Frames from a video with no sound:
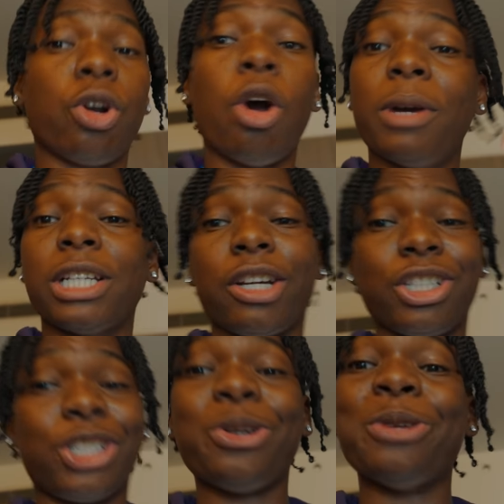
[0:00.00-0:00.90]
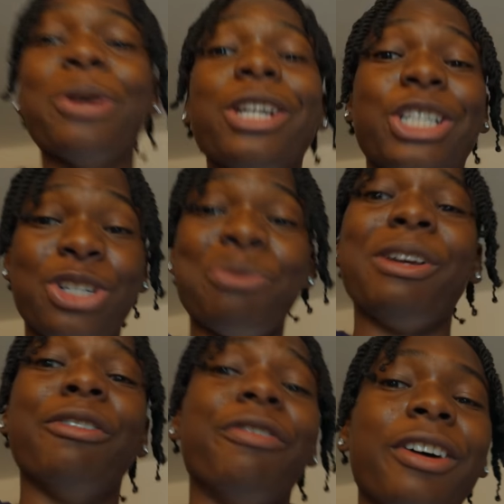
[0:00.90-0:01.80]
how much I could show you, but it should be
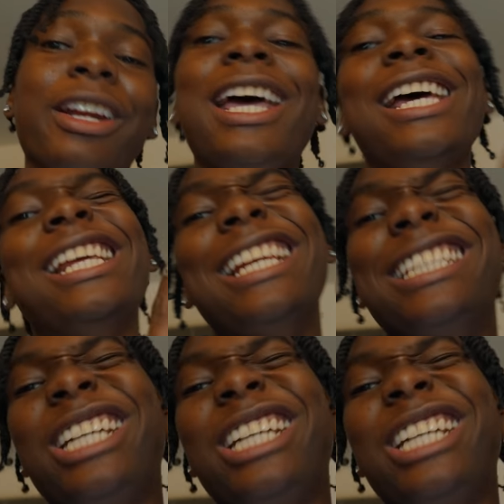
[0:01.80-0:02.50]
fun. Let's